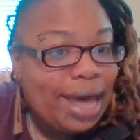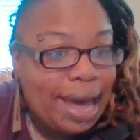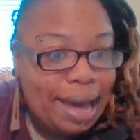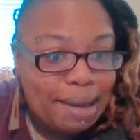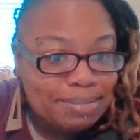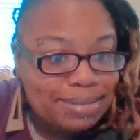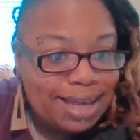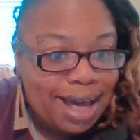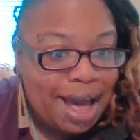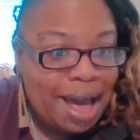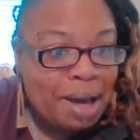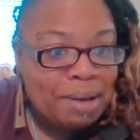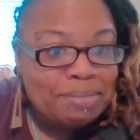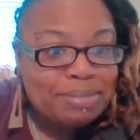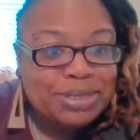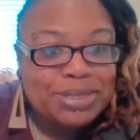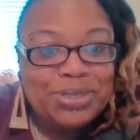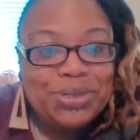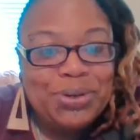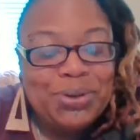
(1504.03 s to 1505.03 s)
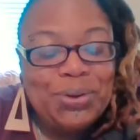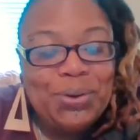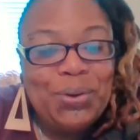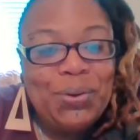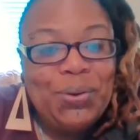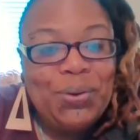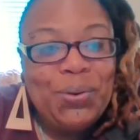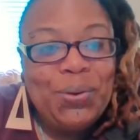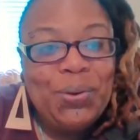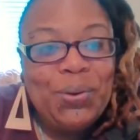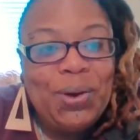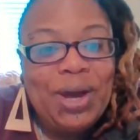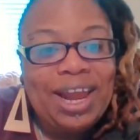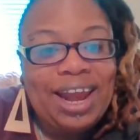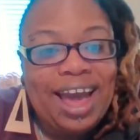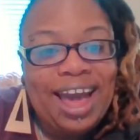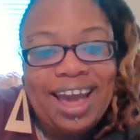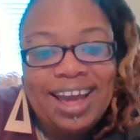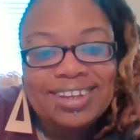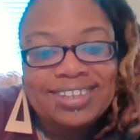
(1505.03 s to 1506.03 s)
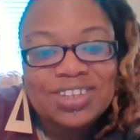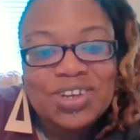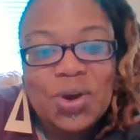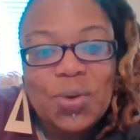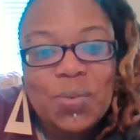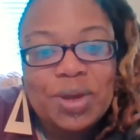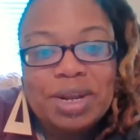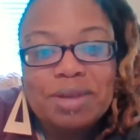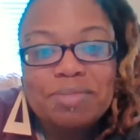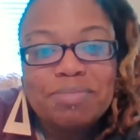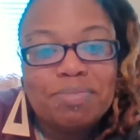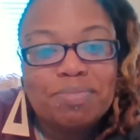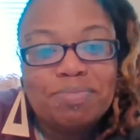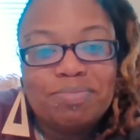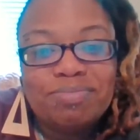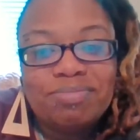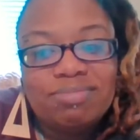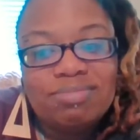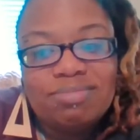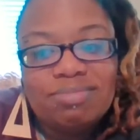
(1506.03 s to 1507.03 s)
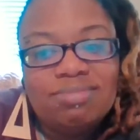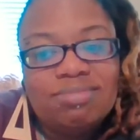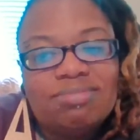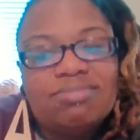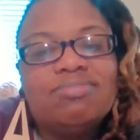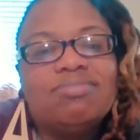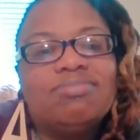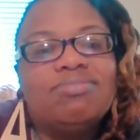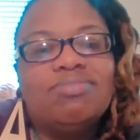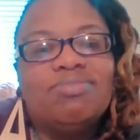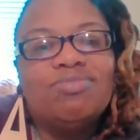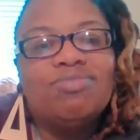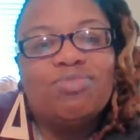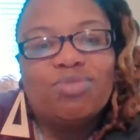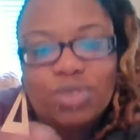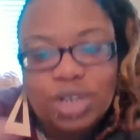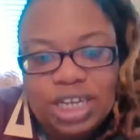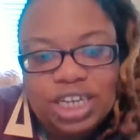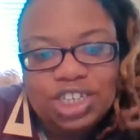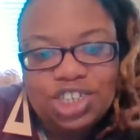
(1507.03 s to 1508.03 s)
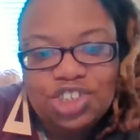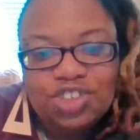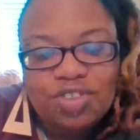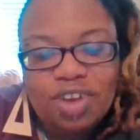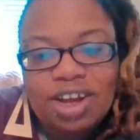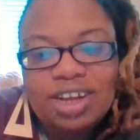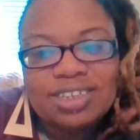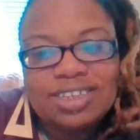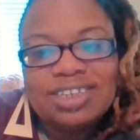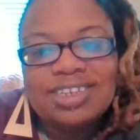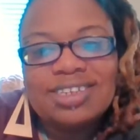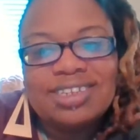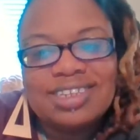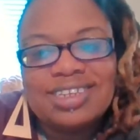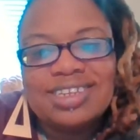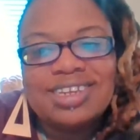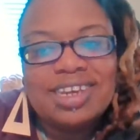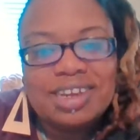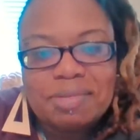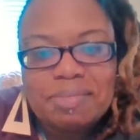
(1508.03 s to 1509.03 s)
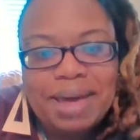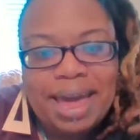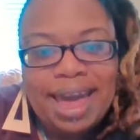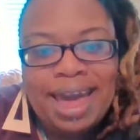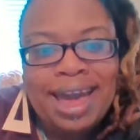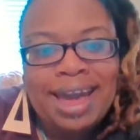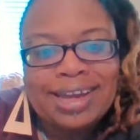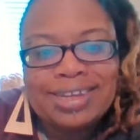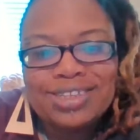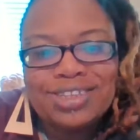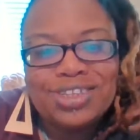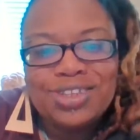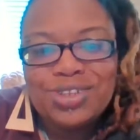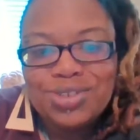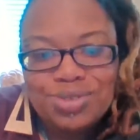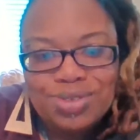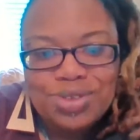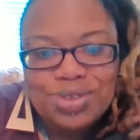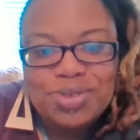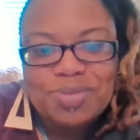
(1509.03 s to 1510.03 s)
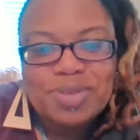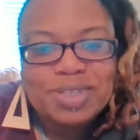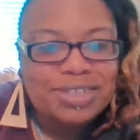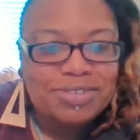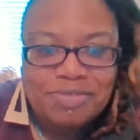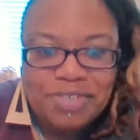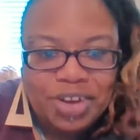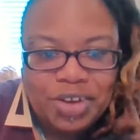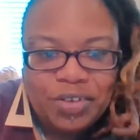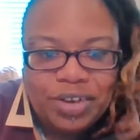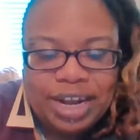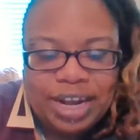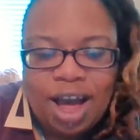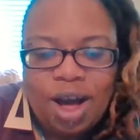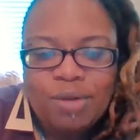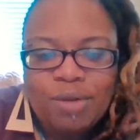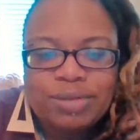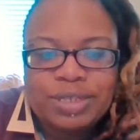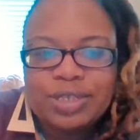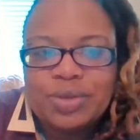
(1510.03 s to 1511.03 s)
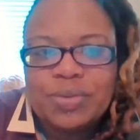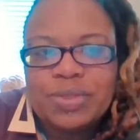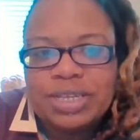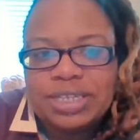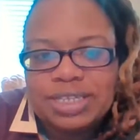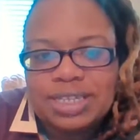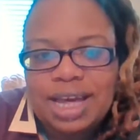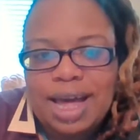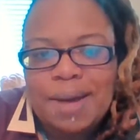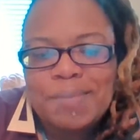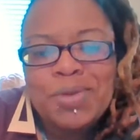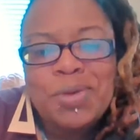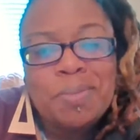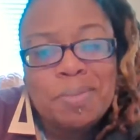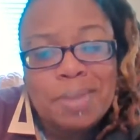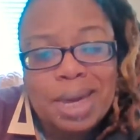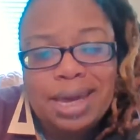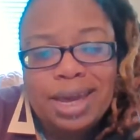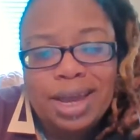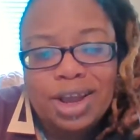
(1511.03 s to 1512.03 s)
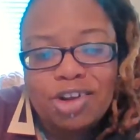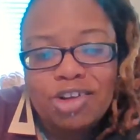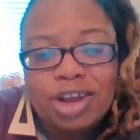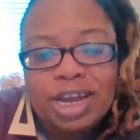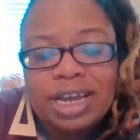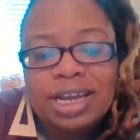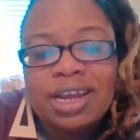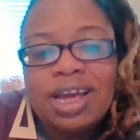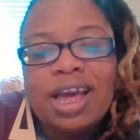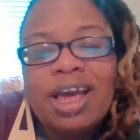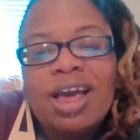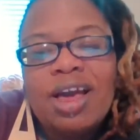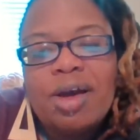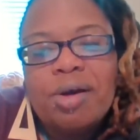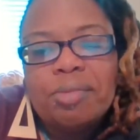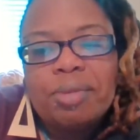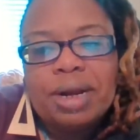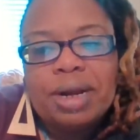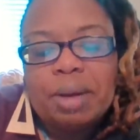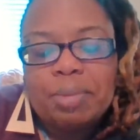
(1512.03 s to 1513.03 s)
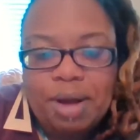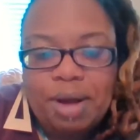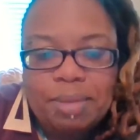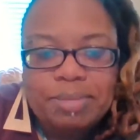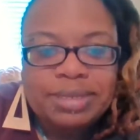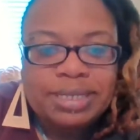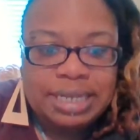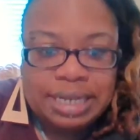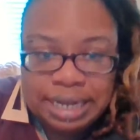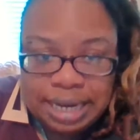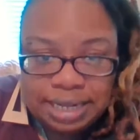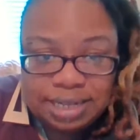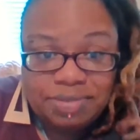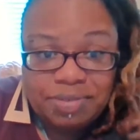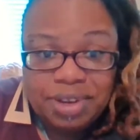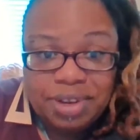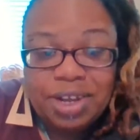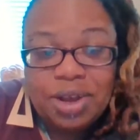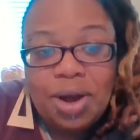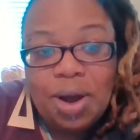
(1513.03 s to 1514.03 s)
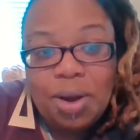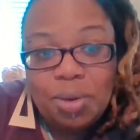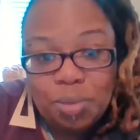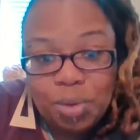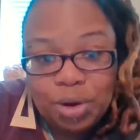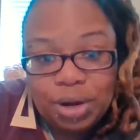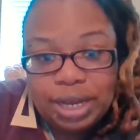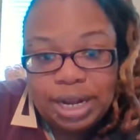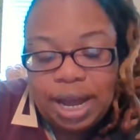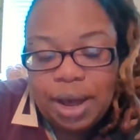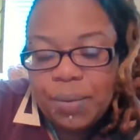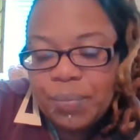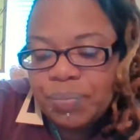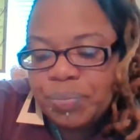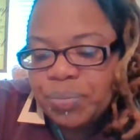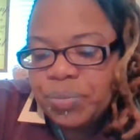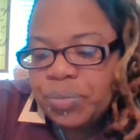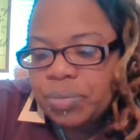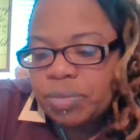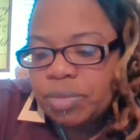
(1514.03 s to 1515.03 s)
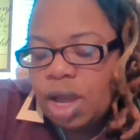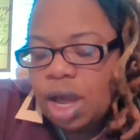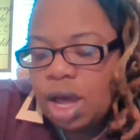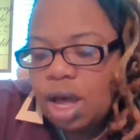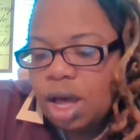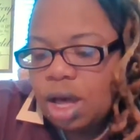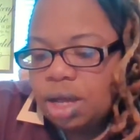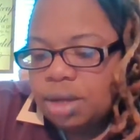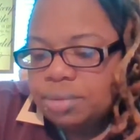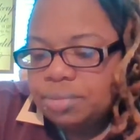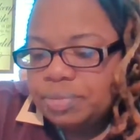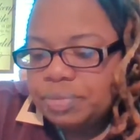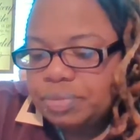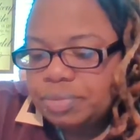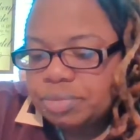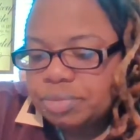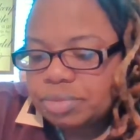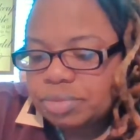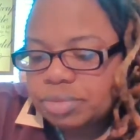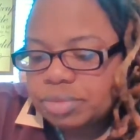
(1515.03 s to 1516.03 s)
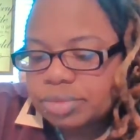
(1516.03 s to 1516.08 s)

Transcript: laptop. So, and I had to go in and reconstruct it to get it back, to YouTube it to figure it out. So this time you may hear it, but I promise in the next video I'll work it out. Um,